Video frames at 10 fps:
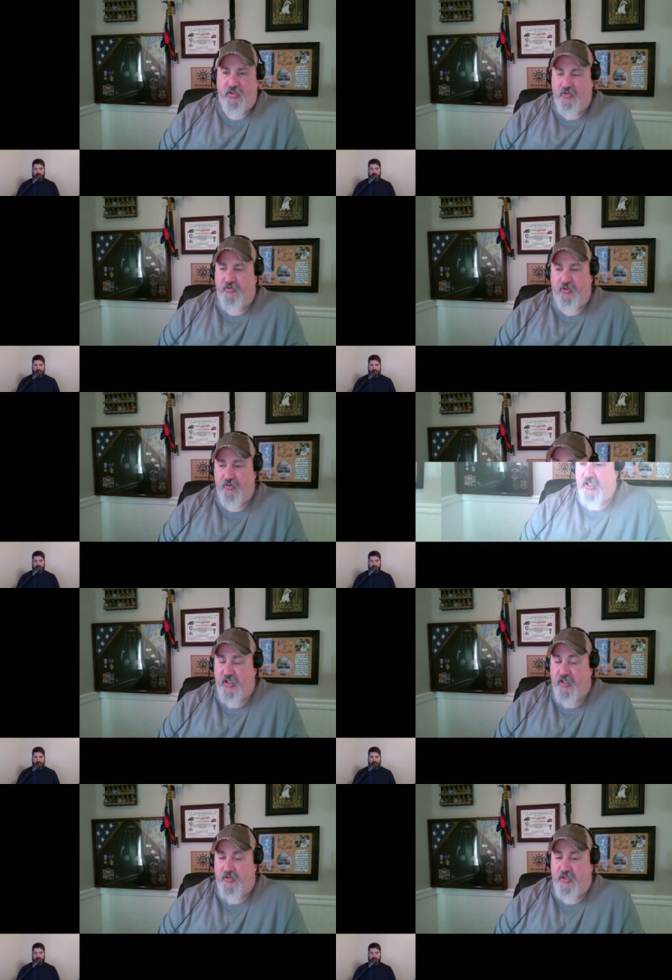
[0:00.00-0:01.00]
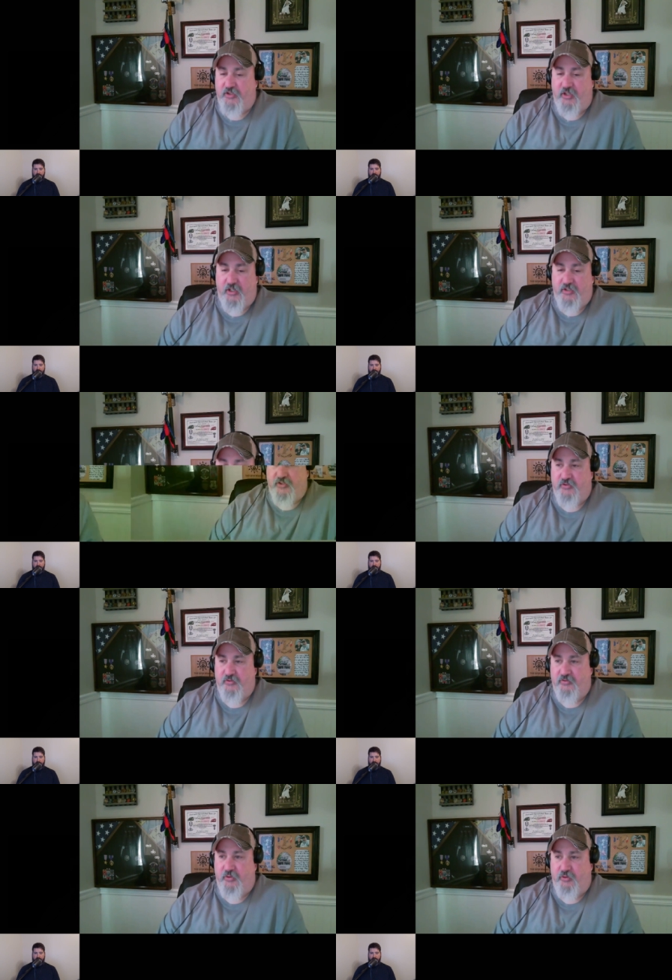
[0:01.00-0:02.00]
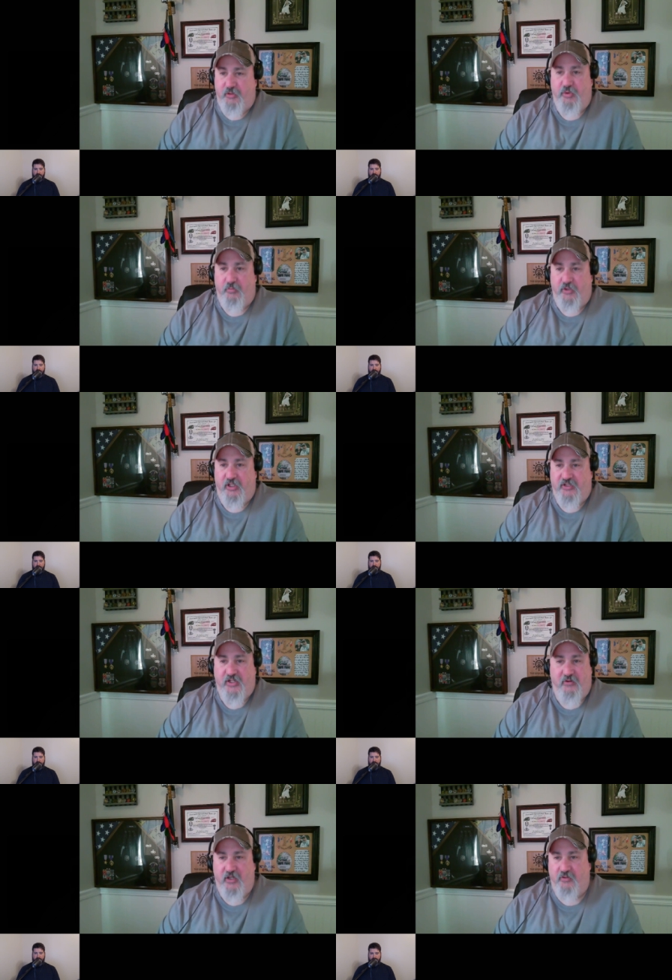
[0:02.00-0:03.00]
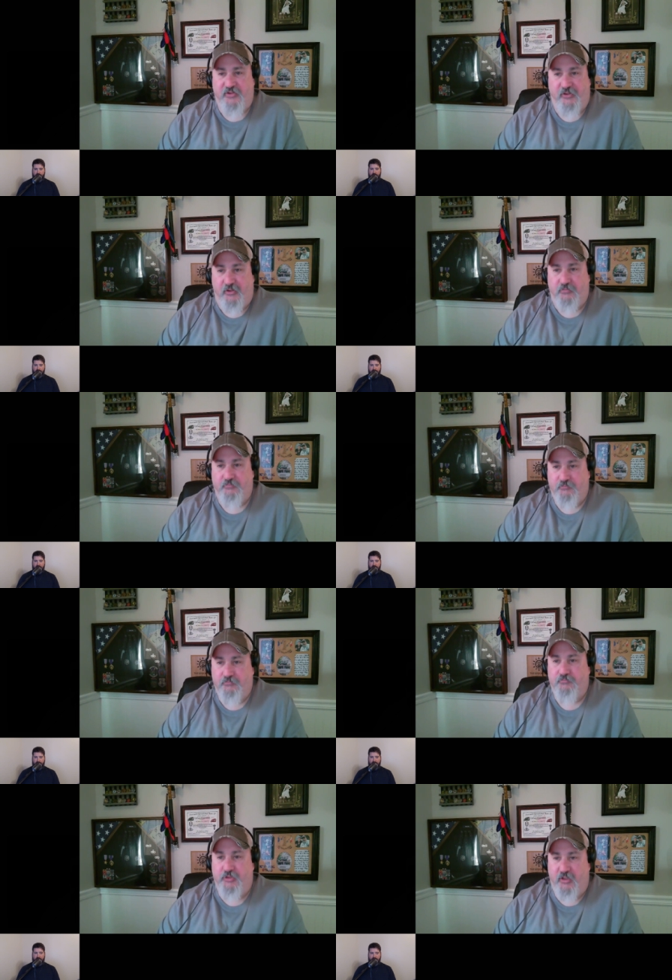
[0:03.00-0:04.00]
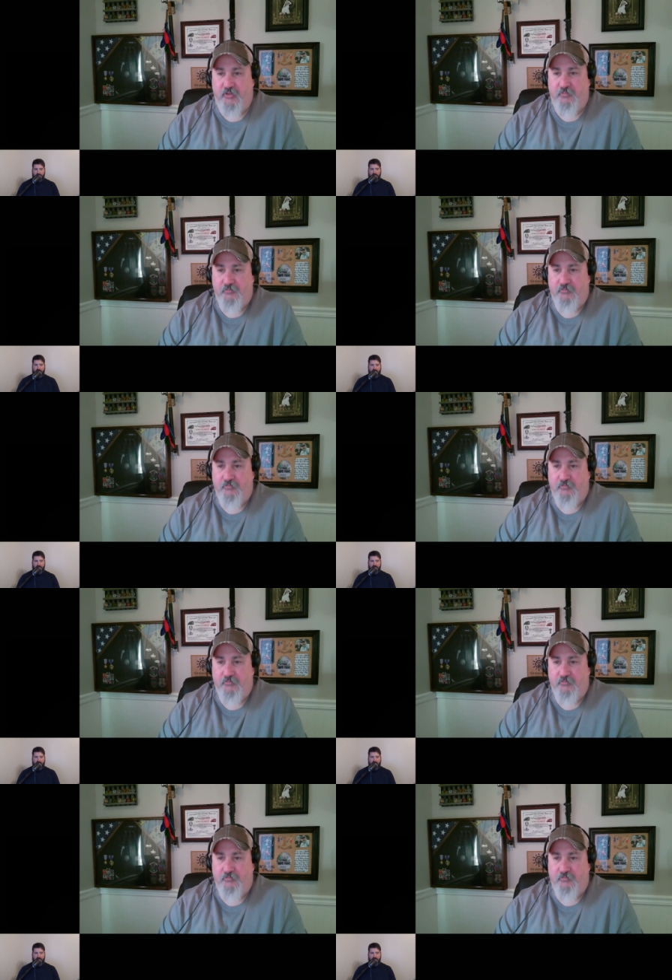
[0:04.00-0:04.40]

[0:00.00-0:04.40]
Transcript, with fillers: So yeah, I think charge is totally appropriate. That's how I always For saw sure. it. Yeah. Yeah.